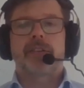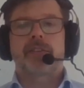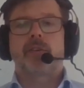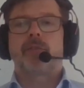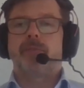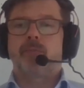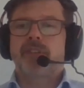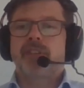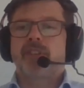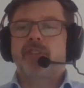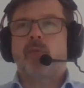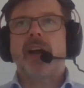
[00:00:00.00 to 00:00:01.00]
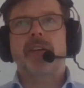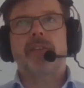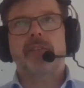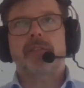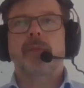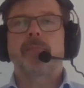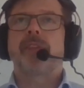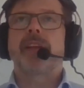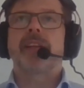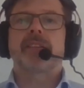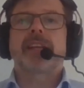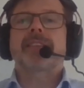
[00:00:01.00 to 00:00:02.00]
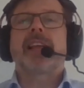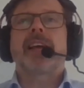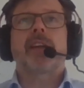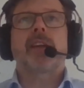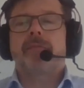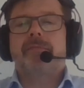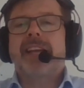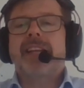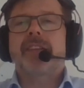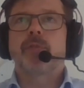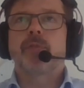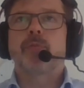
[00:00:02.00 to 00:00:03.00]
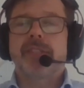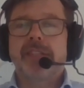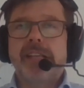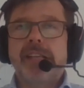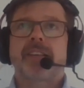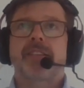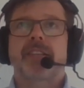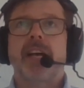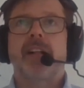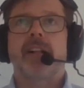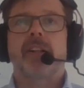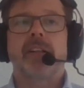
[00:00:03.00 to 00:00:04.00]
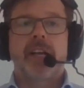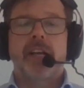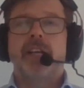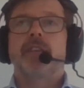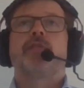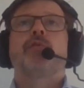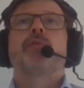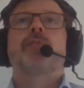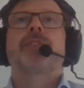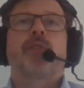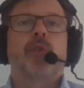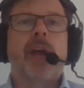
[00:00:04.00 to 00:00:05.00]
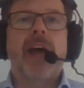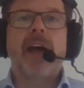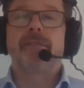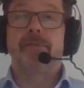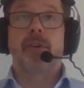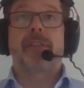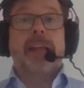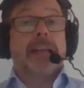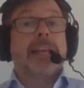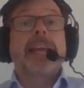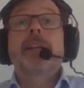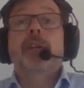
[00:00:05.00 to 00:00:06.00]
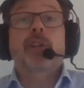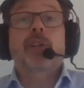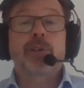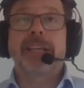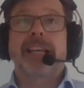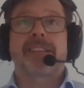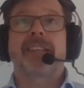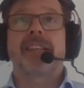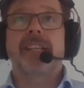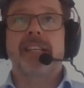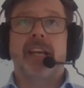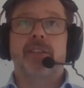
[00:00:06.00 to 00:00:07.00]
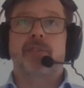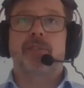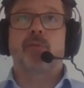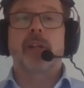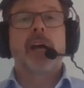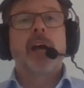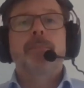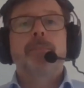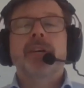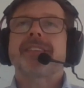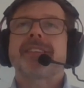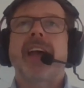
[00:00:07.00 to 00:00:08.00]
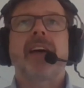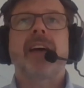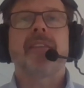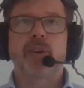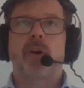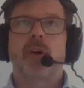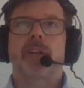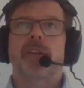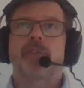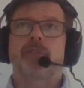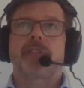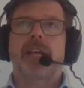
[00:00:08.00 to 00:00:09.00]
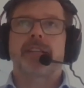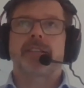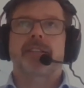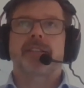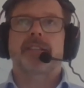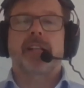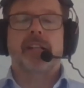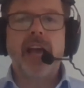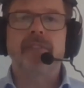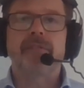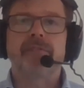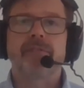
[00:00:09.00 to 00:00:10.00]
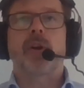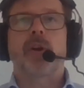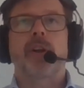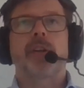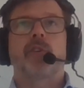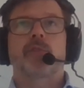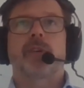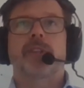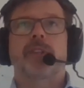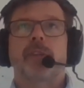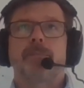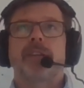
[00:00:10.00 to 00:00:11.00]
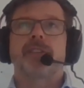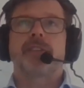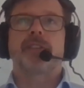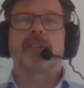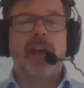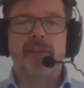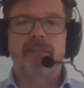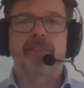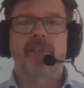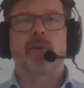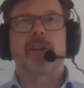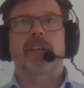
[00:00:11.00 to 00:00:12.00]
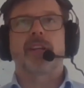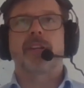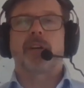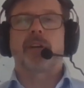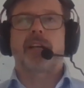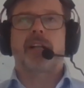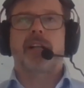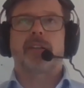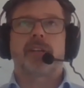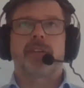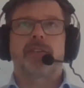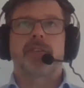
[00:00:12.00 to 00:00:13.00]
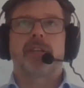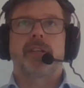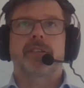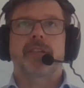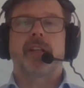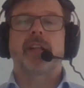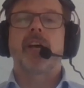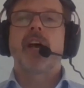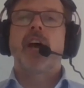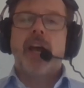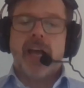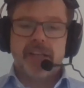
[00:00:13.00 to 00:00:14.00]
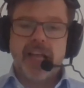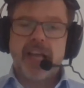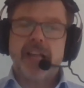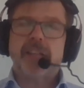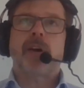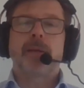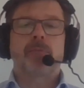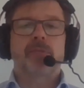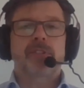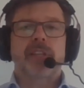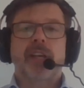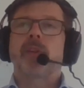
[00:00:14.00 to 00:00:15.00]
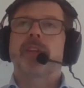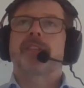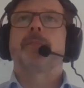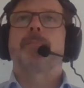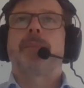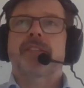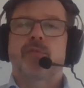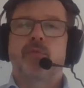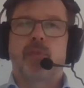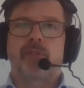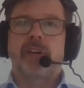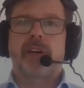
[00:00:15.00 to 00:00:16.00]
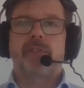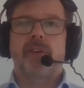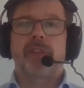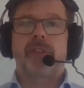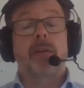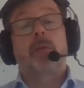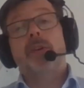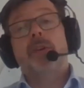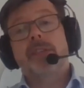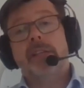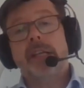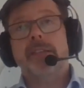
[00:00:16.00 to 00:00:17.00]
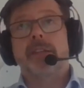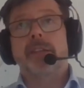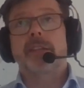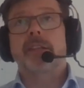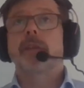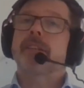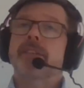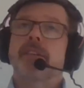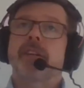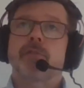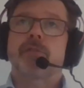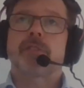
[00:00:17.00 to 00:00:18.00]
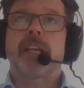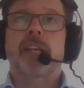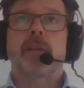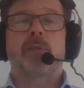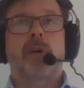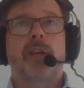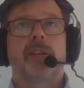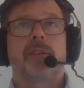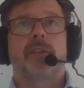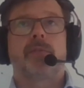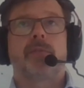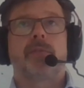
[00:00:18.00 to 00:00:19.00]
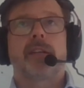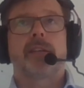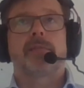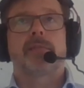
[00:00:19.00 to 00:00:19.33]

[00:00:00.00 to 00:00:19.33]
So, which is why some things, it's like that is the reason Excel is used for everything, including as an EA tool, because everyone understands Excel. Everyone knows what the buttons do. Everyone can do a calculation in Excel. And that's why people say, well, it's the best tool for everything, which it isn't, but it's understandable why they do that.